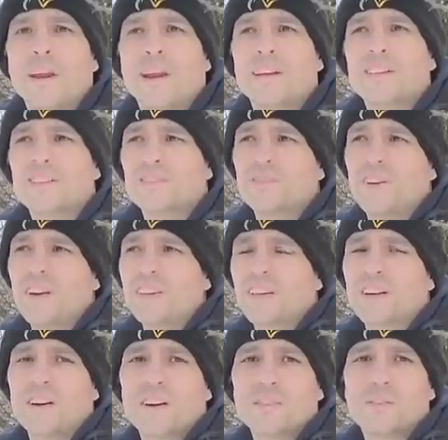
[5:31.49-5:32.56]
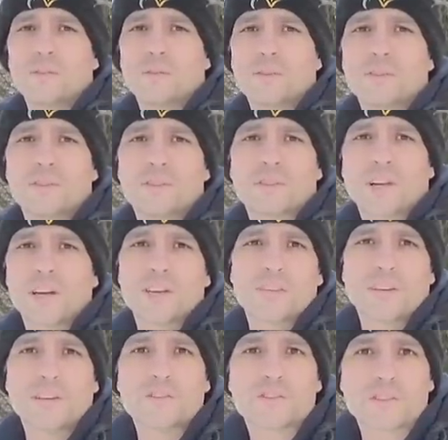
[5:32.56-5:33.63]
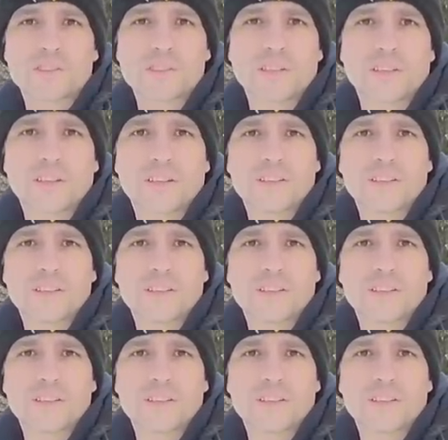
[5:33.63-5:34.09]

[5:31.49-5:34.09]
and I just find that contour is just kind of interesting.